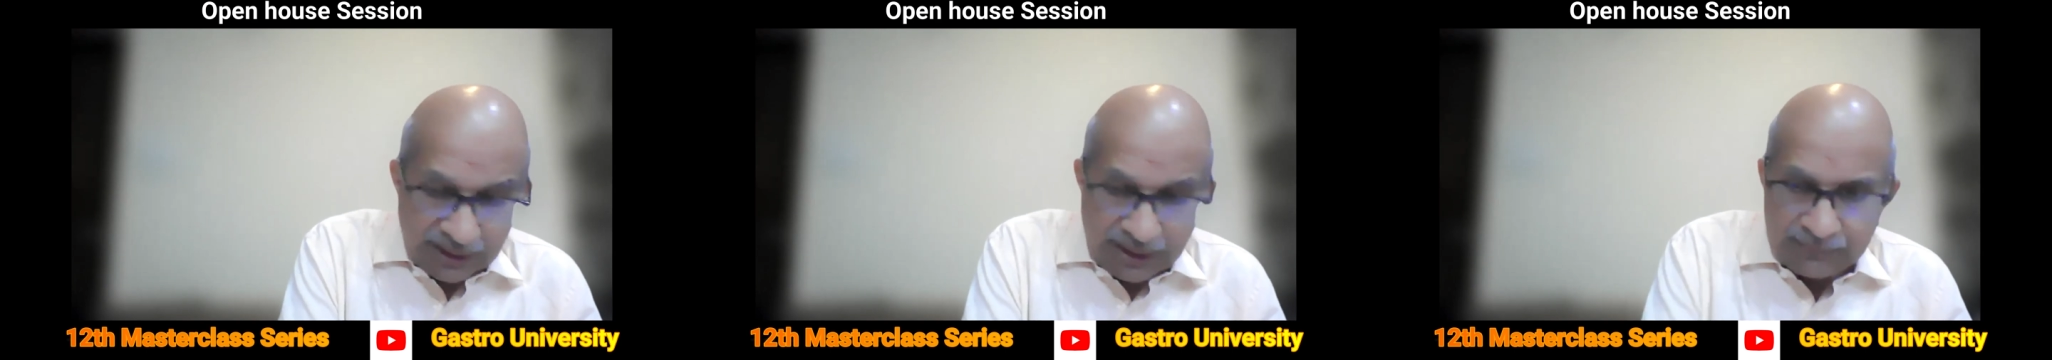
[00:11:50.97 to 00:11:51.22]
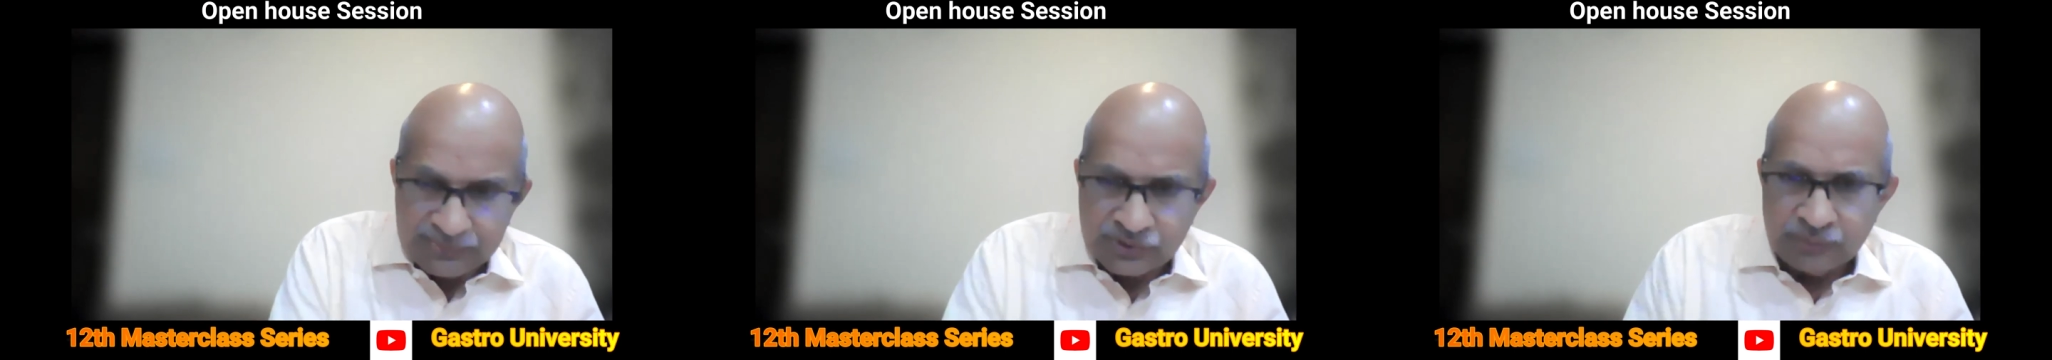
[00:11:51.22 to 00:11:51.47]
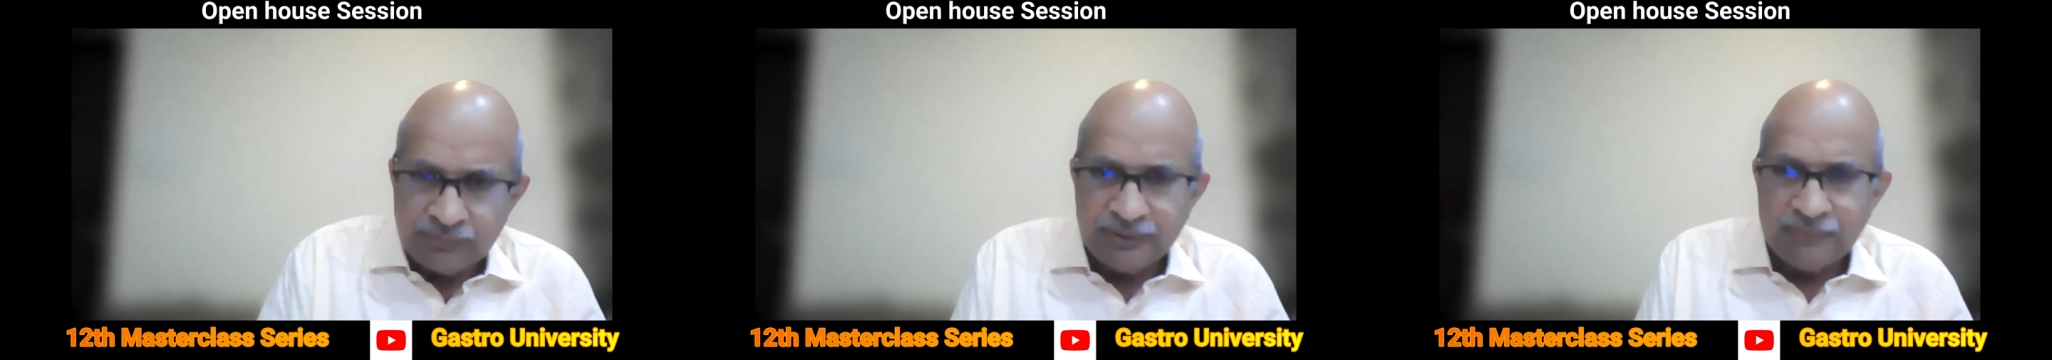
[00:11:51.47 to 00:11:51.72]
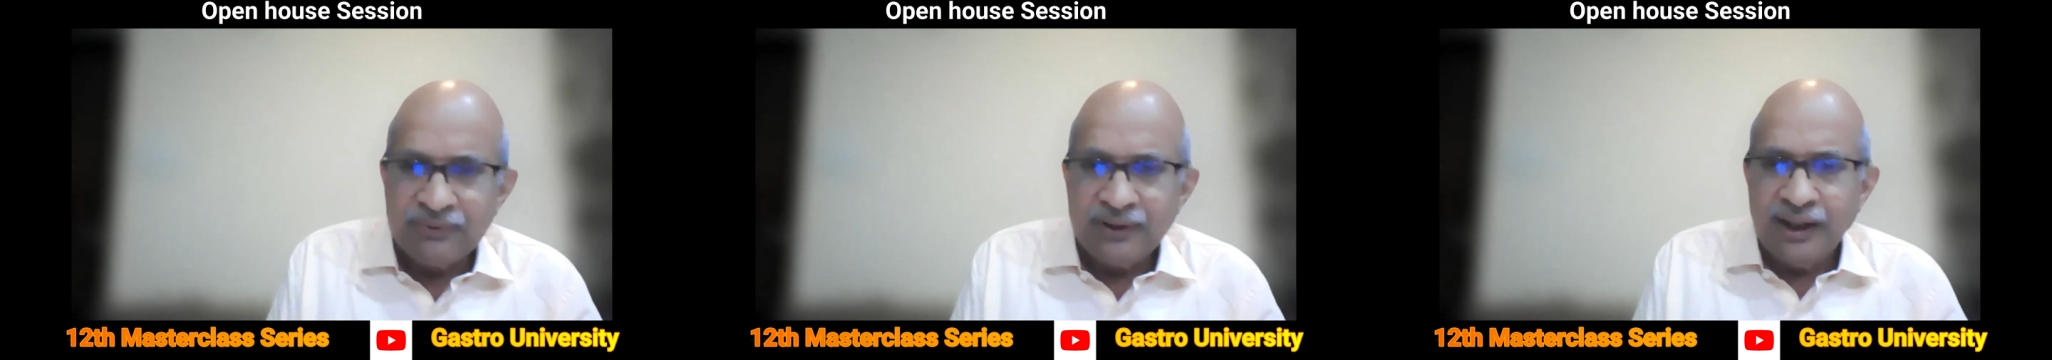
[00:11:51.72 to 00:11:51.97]

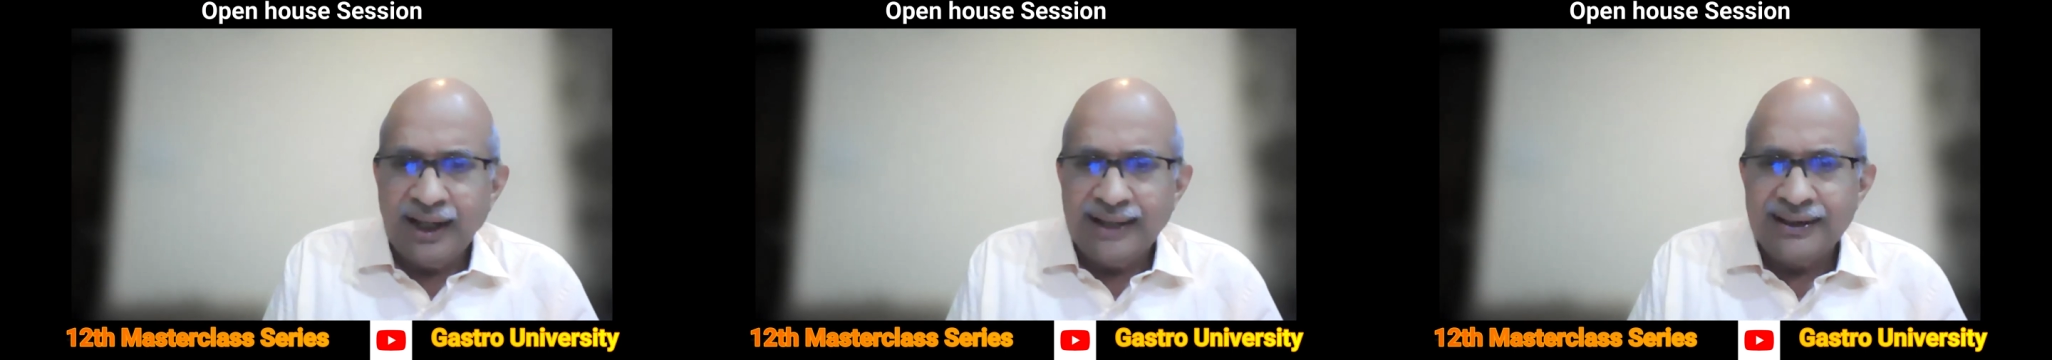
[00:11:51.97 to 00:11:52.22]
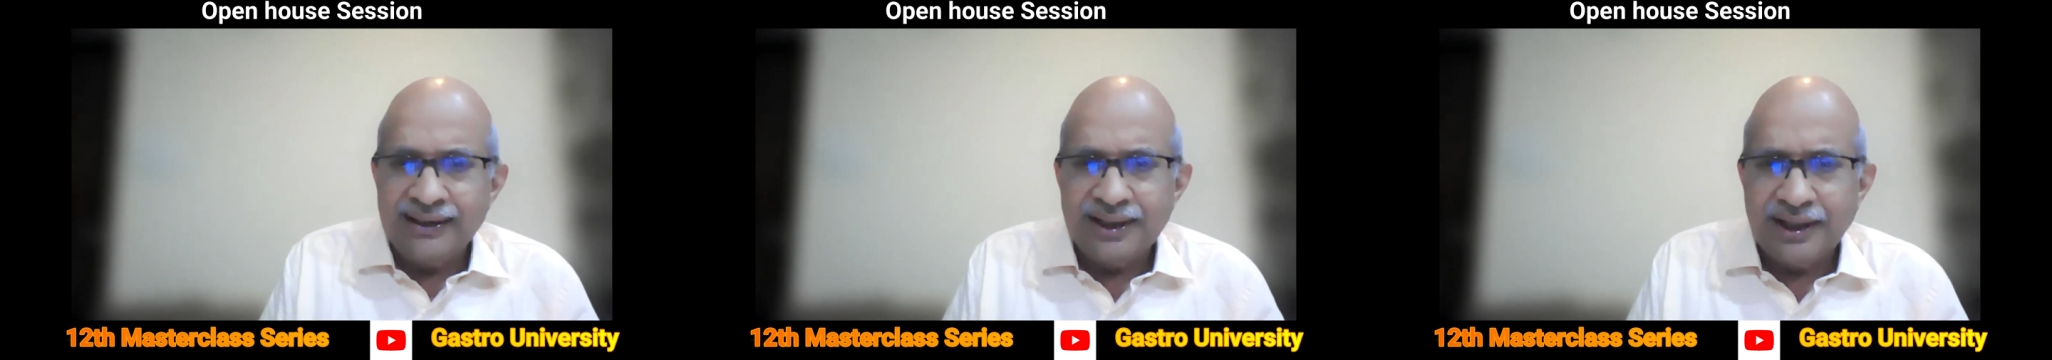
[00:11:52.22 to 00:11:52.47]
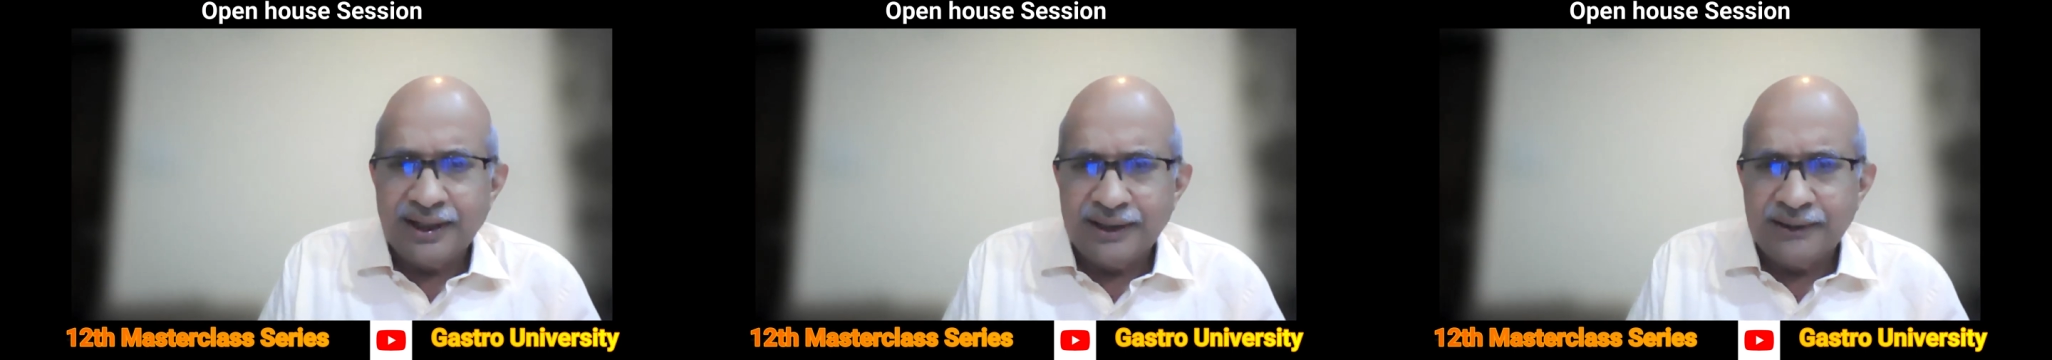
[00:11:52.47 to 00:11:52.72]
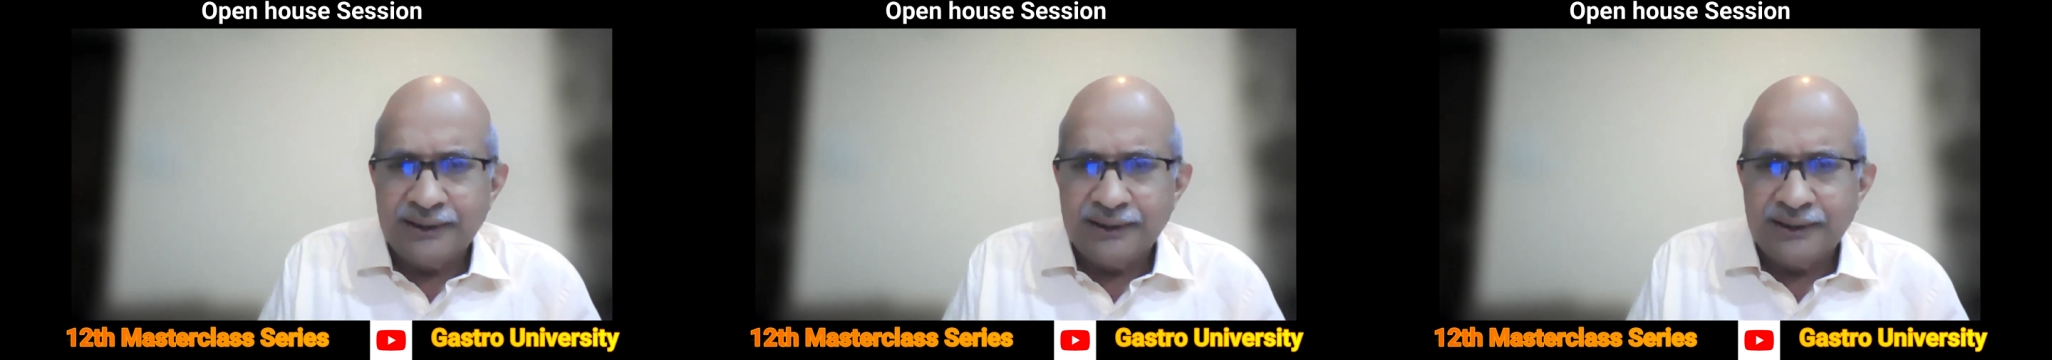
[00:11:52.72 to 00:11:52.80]
laparoscopy. I think